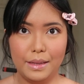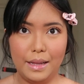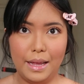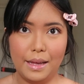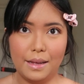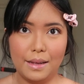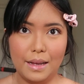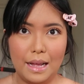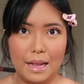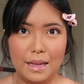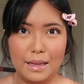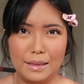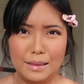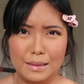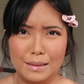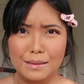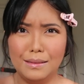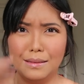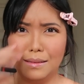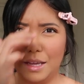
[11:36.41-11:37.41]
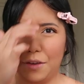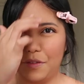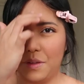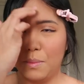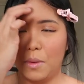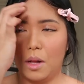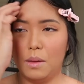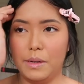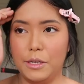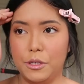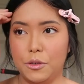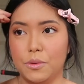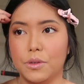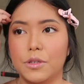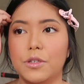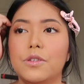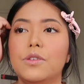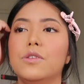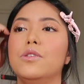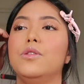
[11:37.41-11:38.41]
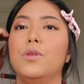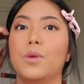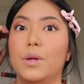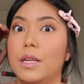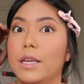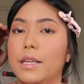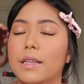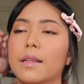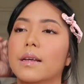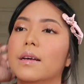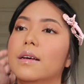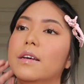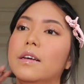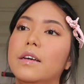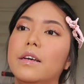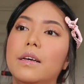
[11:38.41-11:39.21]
like, I'll give them all my shoes to clean.